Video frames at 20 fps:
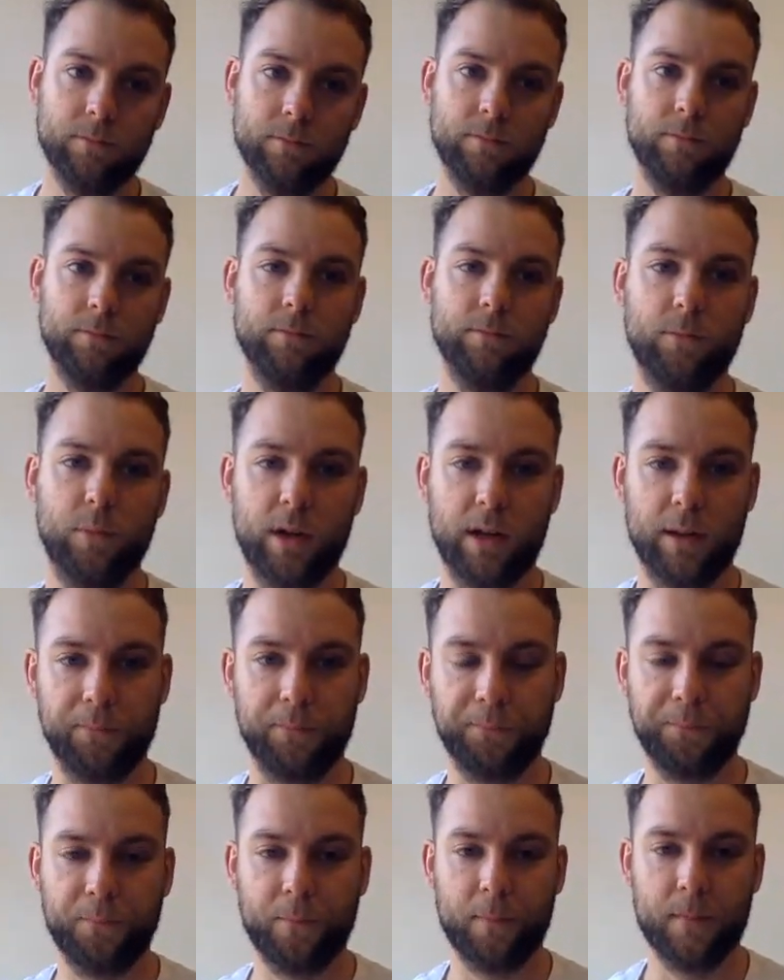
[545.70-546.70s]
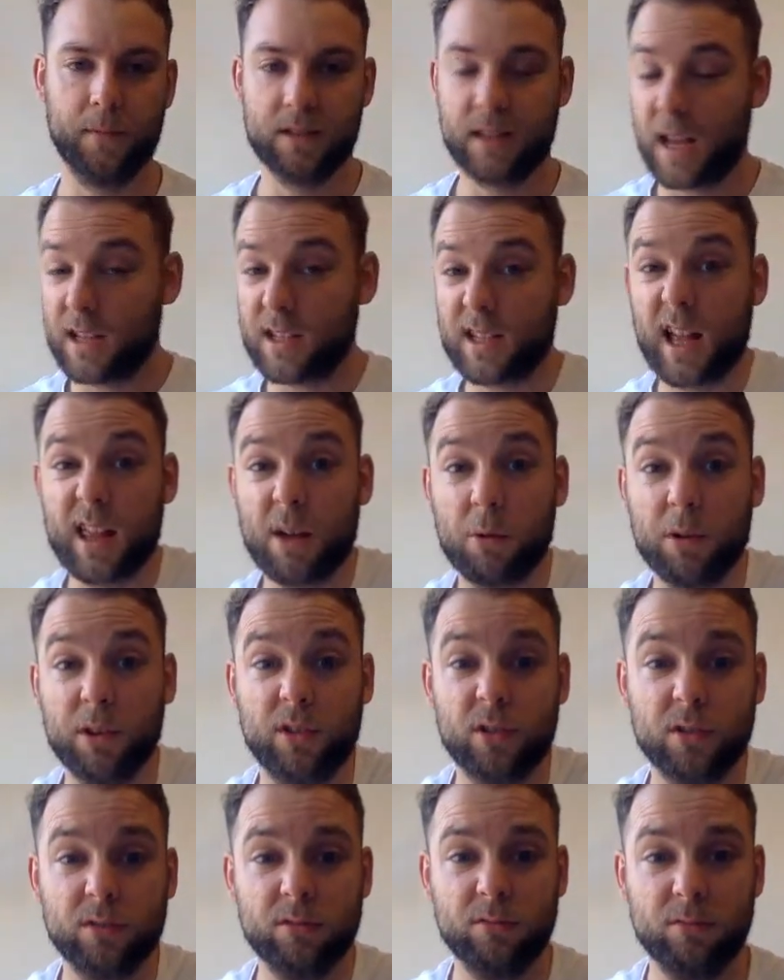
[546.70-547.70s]
Brilliant. So that's that one
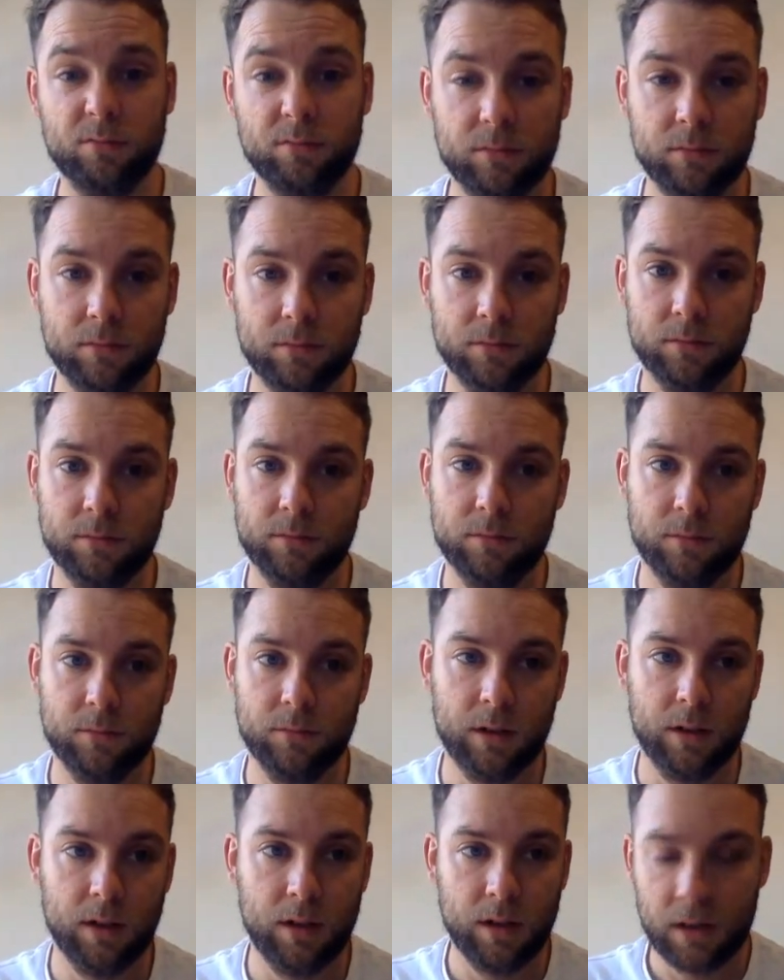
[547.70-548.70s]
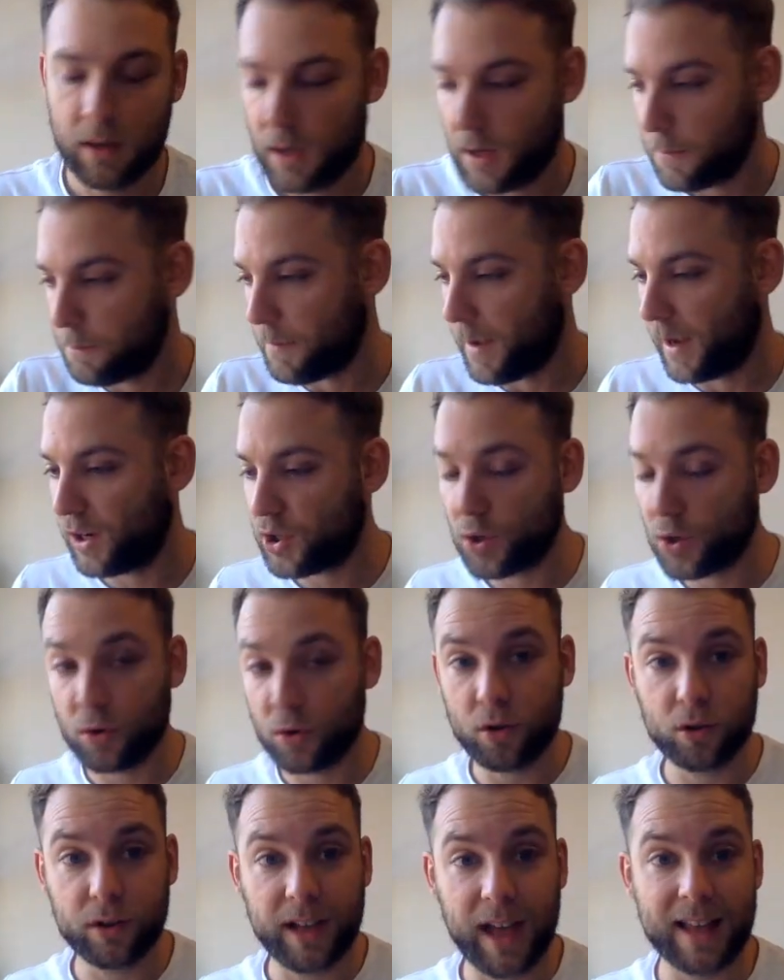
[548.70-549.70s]
done. Make sure you're
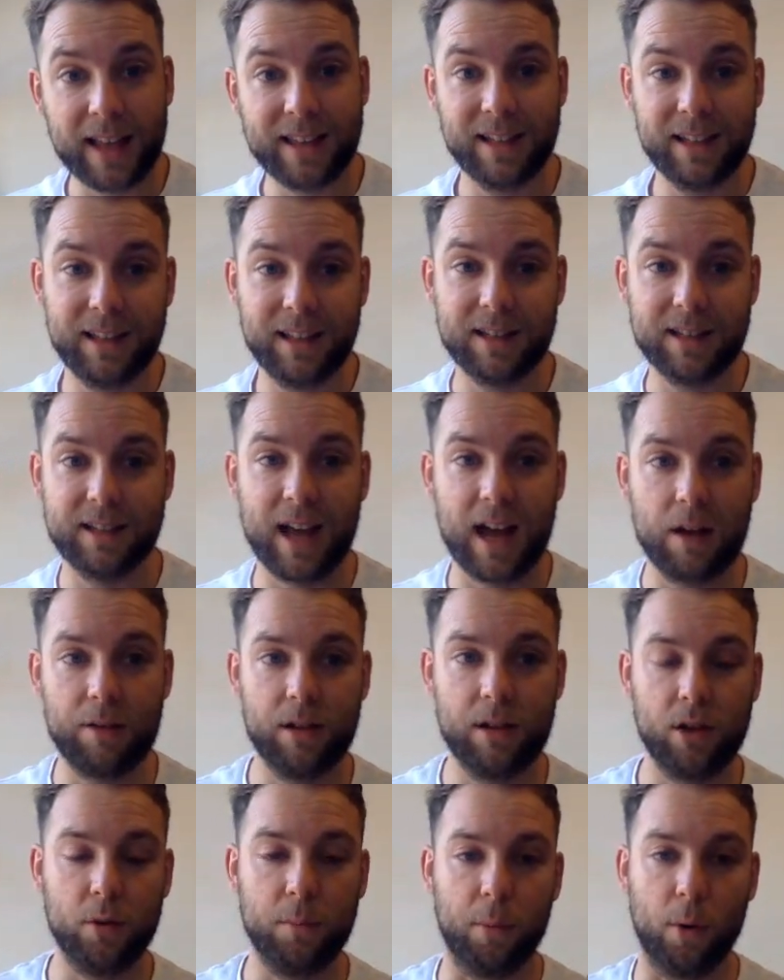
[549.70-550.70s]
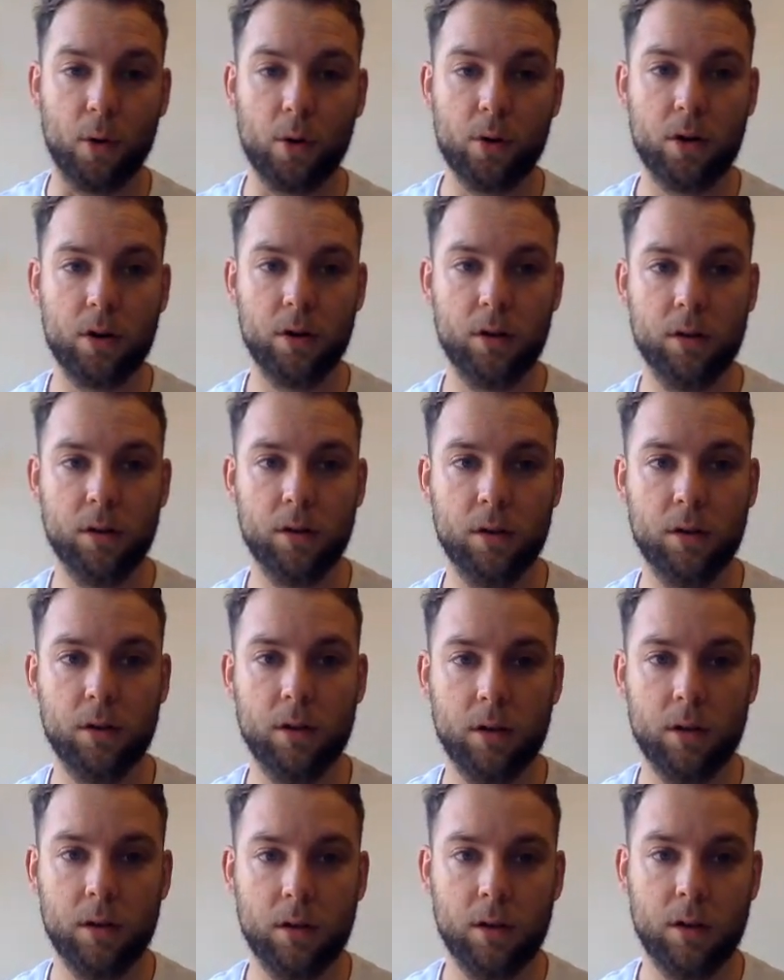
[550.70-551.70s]
getting this down in your book.
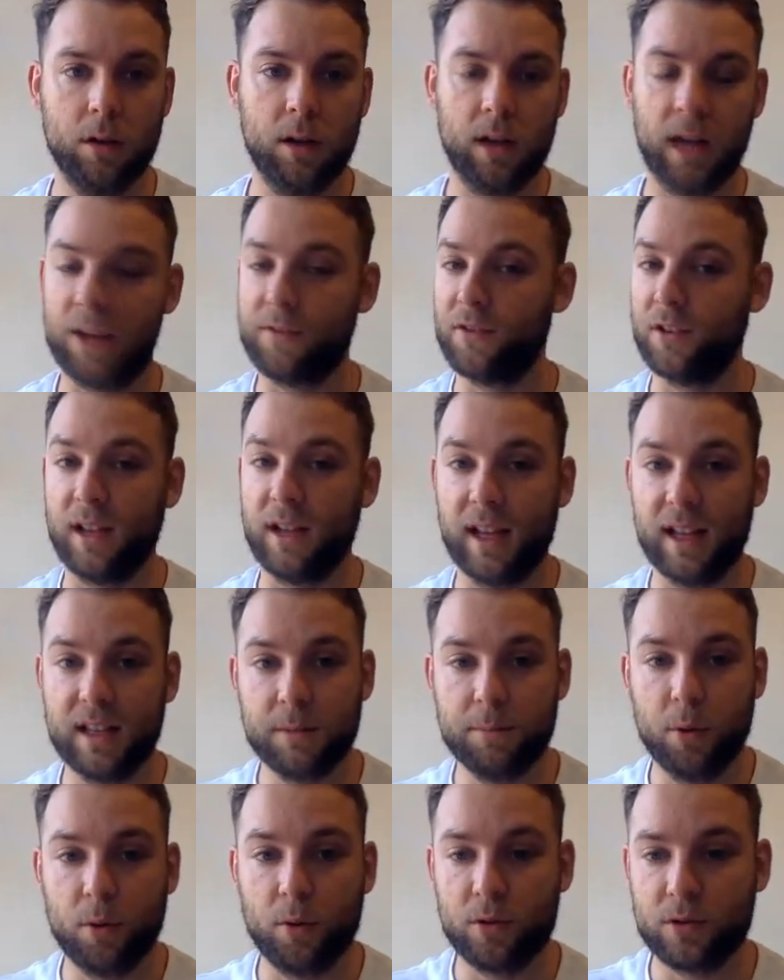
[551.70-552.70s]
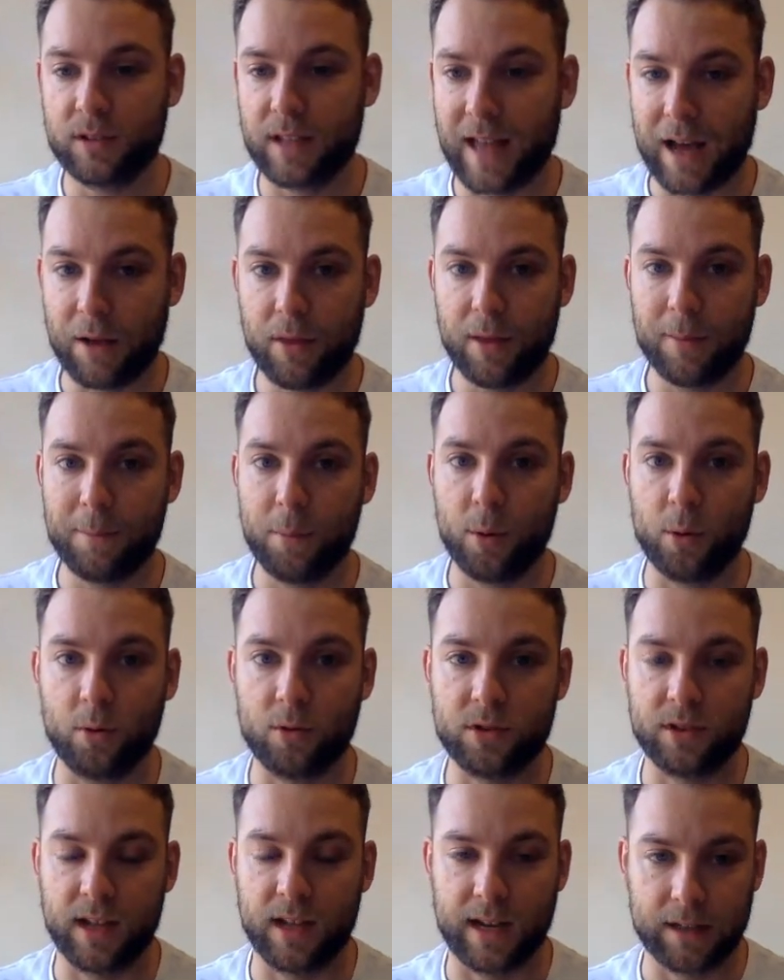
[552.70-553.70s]
If you need to pause now, then pause
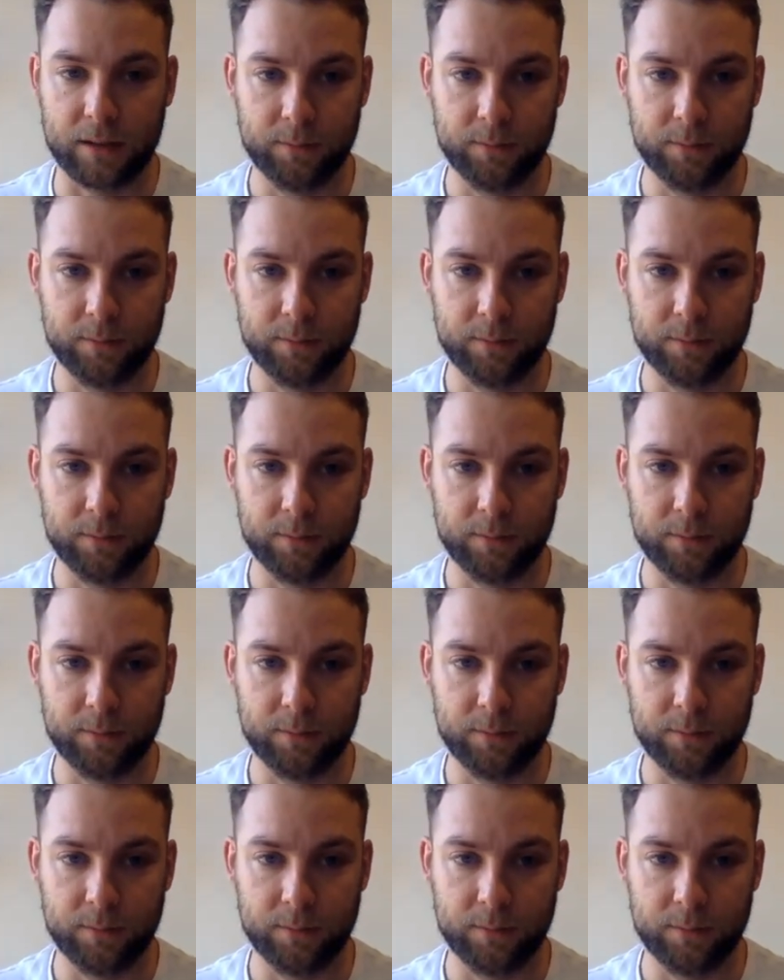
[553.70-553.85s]
now.